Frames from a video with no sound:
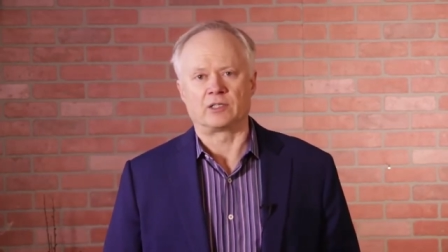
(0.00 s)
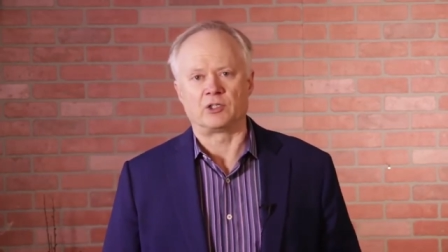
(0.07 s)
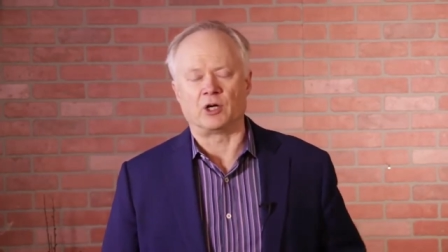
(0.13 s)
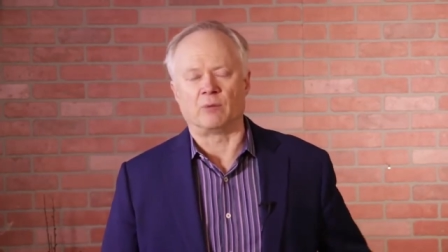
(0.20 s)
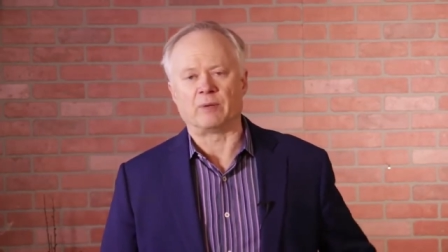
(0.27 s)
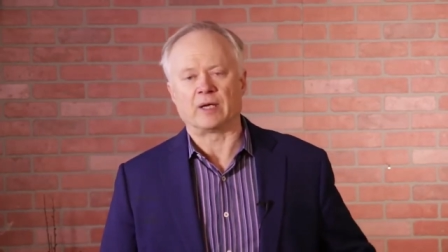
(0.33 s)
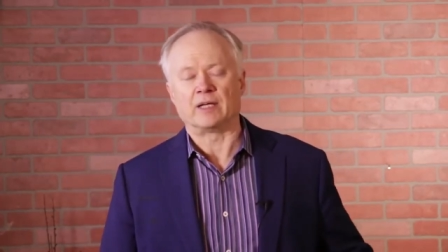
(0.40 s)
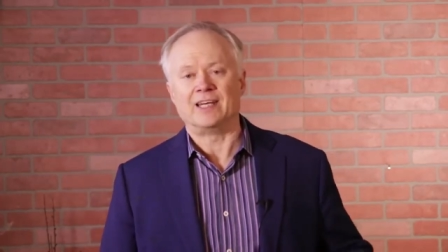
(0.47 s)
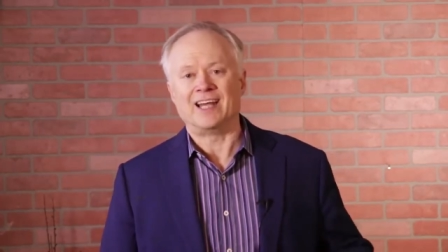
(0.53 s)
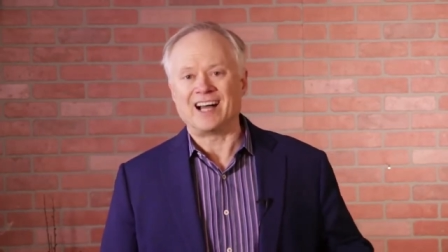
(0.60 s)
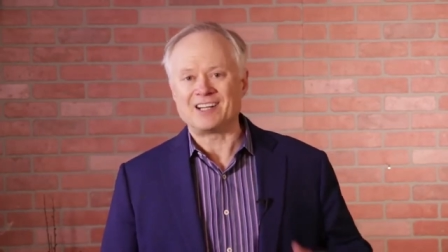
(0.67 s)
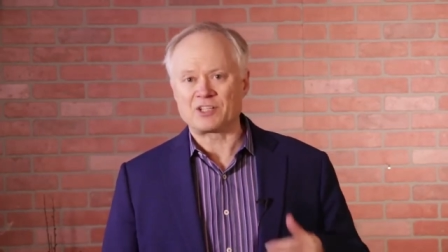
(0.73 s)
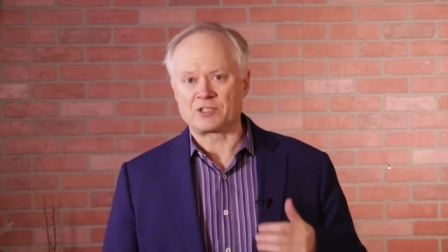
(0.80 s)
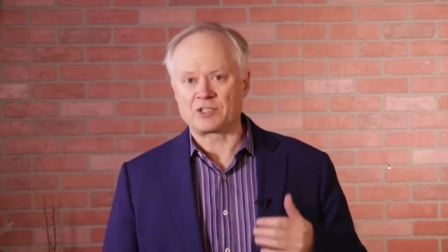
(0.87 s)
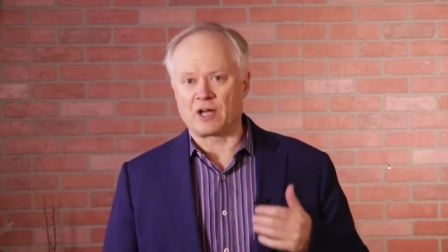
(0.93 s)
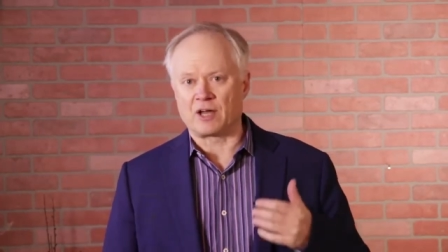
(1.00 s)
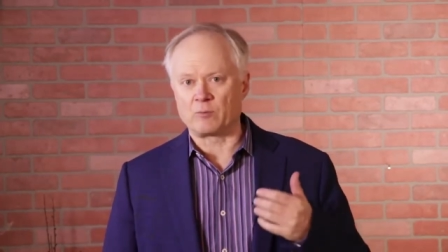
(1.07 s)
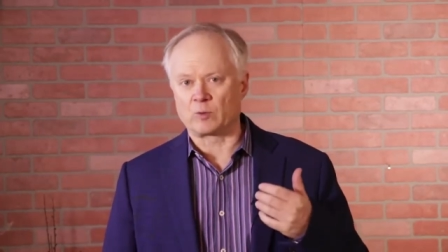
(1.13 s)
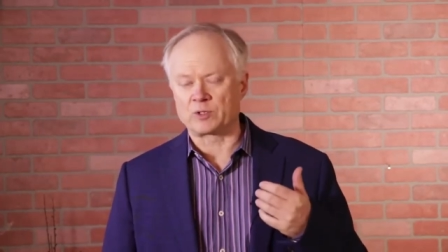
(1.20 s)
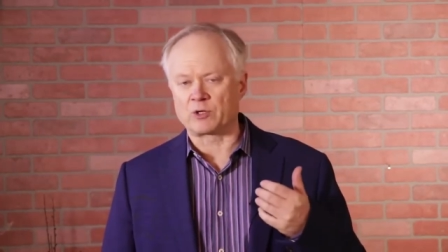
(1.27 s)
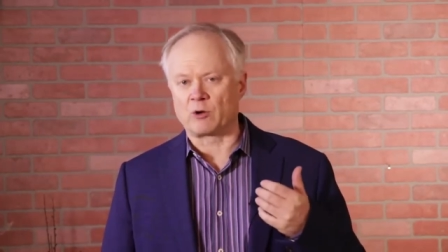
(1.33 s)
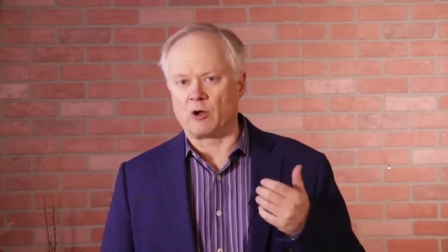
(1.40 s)
jumping, not just on
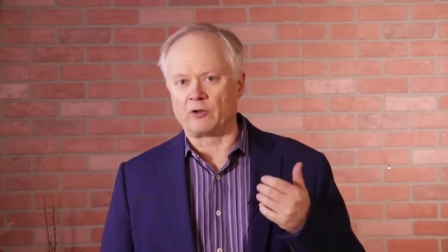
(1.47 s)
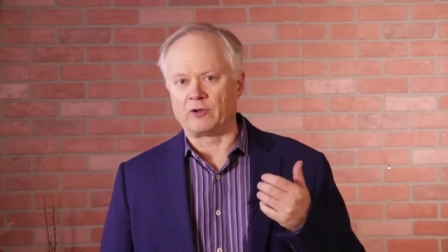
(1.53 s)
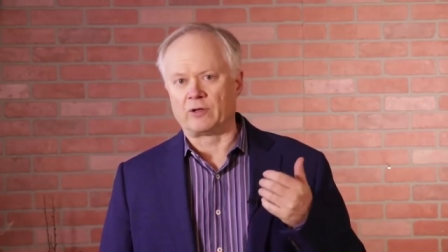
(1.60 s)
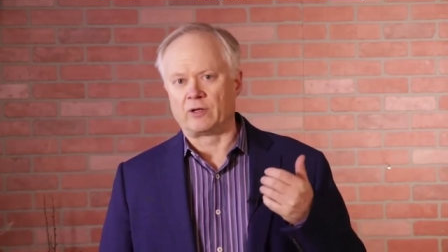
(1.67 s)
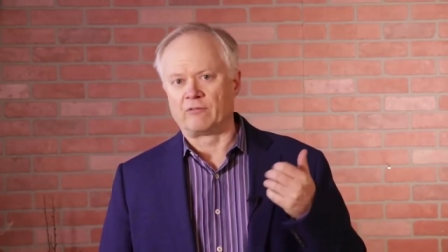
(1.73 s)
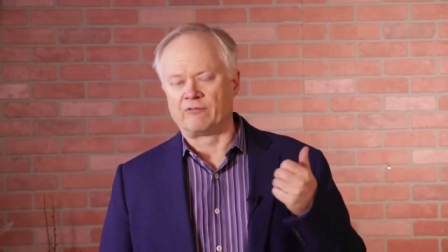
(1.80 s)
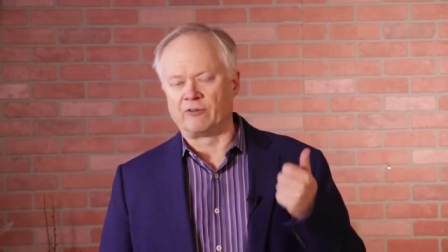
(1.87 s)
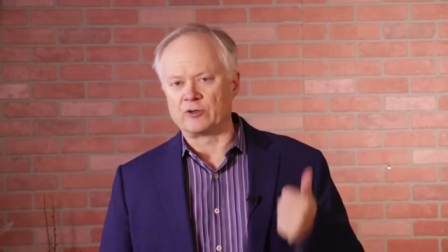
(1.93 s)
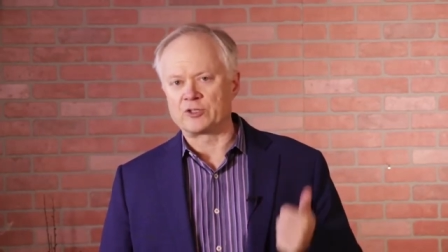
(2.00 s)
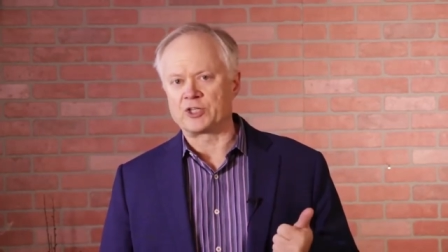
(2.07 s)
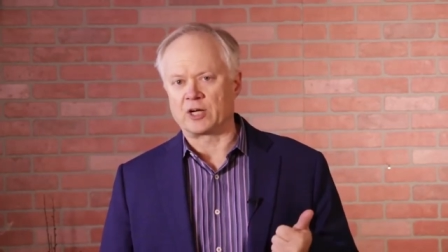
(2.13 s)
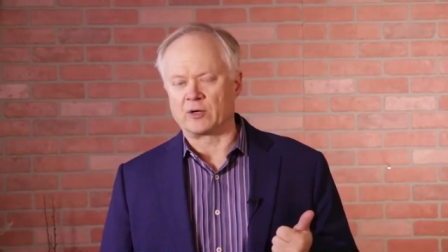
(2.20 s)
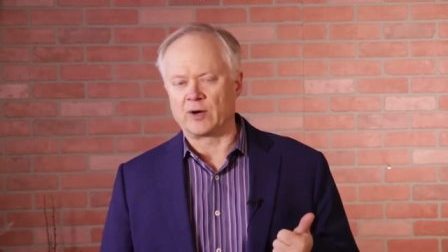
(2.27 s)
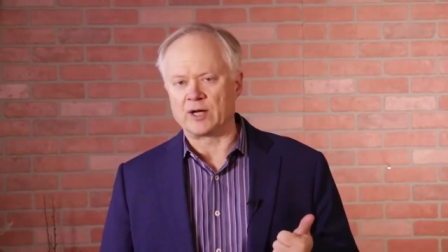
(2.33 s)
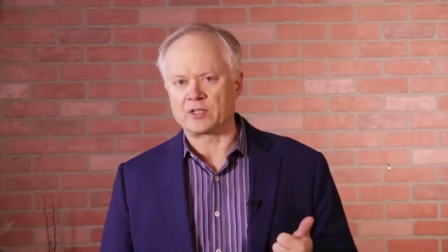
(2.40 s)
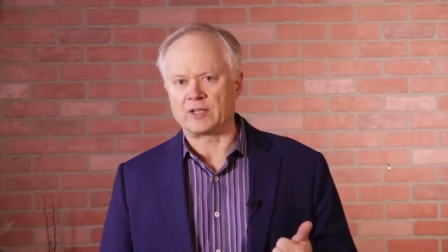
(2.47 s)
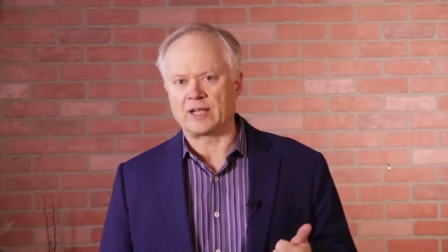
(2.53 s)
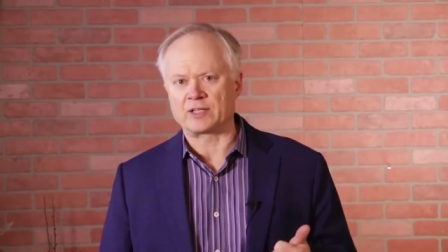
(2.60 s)
what's called first generation.